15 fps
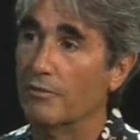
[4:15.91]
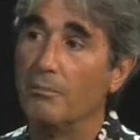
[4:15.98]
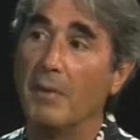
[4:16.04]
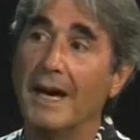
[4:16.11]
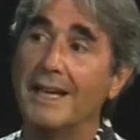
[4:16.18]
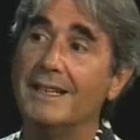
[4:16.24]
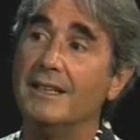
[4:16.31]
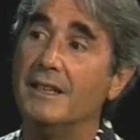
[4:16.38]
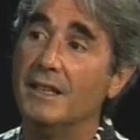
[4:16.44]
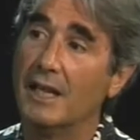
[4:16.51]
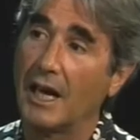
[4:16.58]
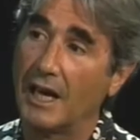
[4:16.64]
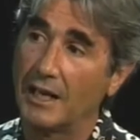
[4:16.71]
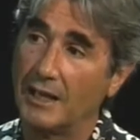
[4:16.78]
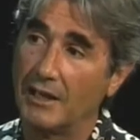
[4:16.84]
might
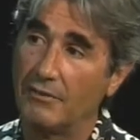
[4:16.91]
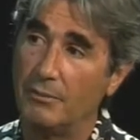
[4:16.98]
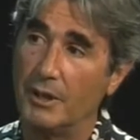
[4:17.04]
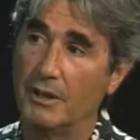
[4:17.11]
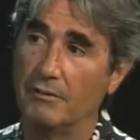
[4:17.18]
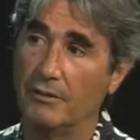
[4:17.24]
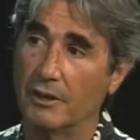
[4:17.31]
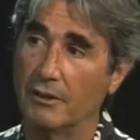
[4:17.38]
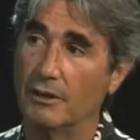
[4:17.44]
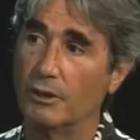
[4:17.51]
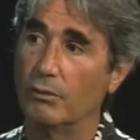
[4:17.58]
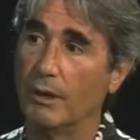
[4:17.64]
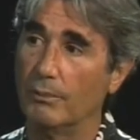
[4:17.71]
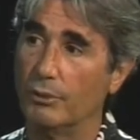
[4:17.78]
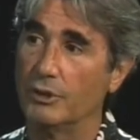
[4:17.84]
not have been very
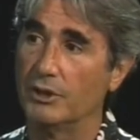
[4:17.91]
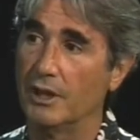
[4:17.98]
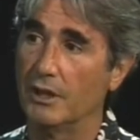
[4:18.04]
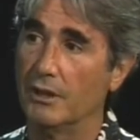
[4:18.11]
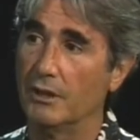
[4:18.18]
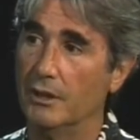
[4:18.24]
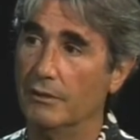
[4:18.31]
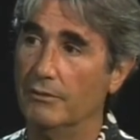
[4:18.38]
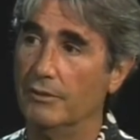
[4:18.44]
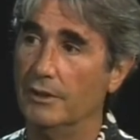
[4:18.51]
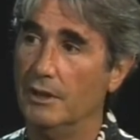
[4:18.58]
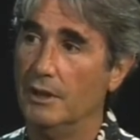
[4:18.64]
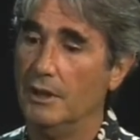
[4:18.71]
representative.